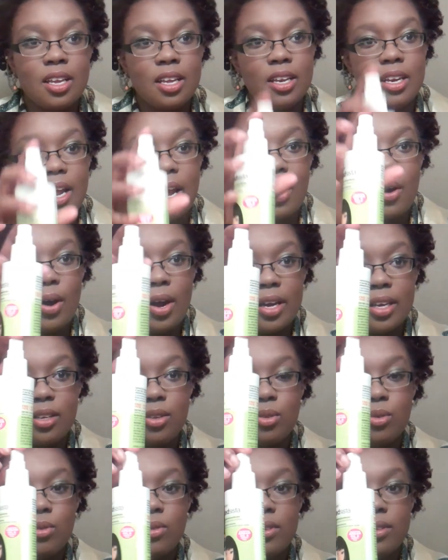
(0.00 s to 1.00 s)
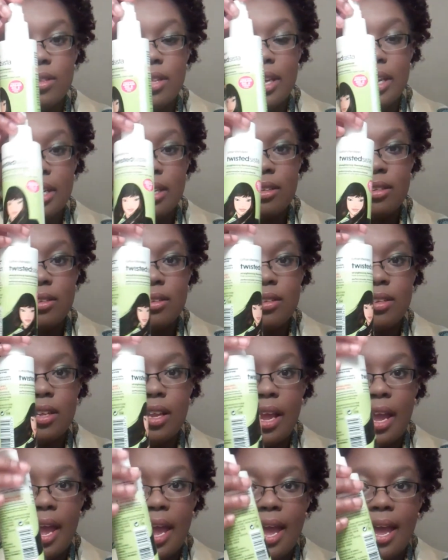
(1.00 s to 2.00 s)
Now I use this,
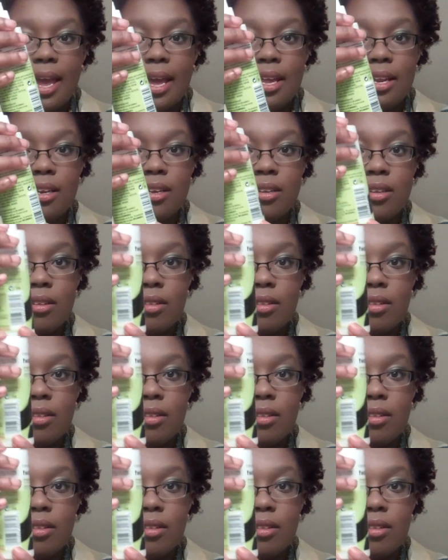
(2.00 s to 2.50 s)
and